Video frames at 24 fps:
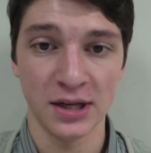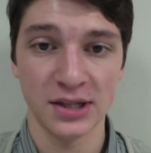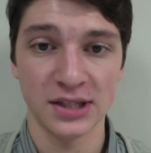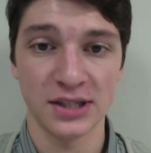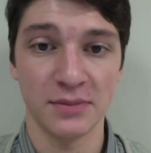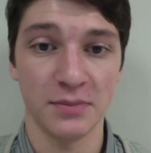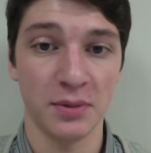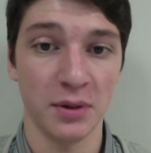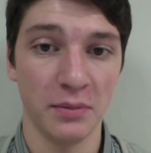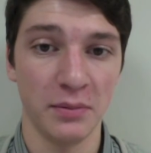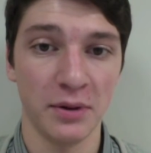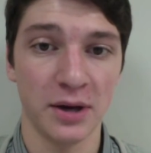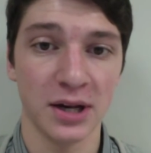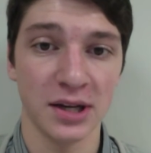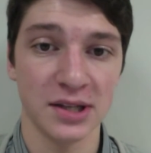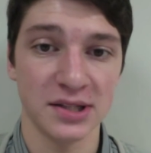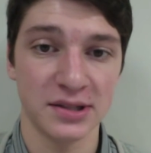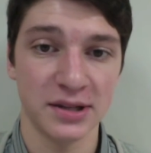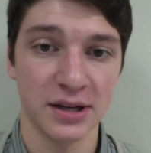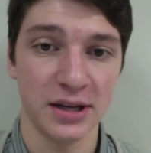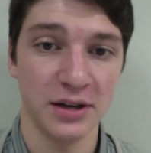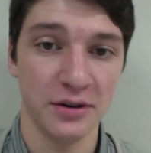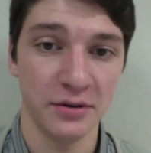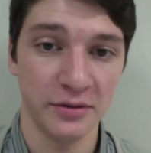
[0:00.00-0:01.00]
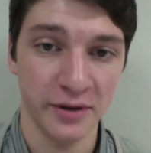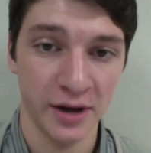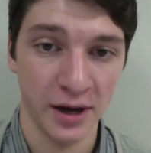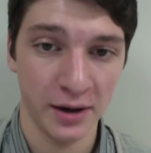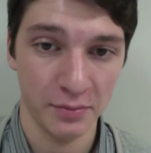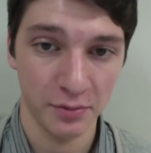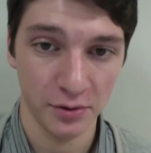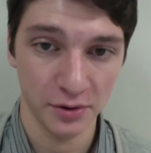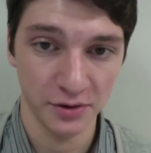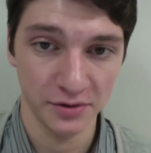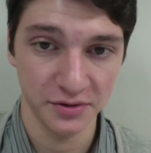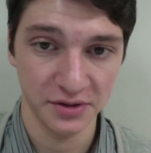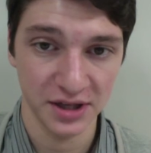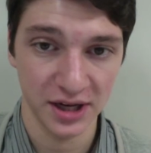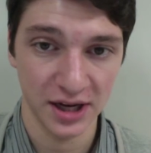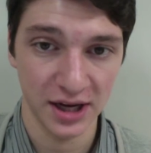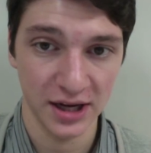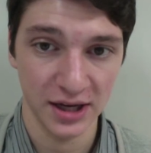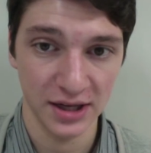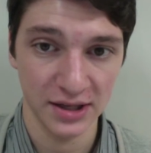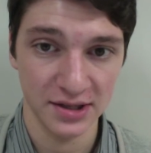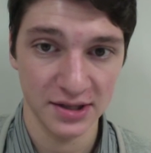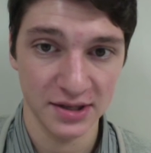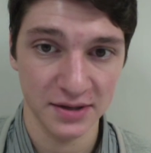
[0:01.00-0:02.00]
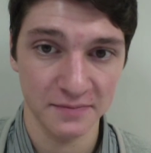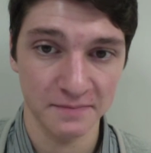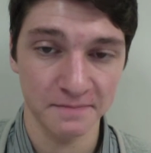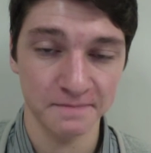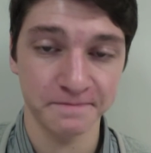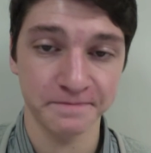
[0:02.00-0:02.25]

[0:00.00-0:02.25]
simply because they do not produce eggs.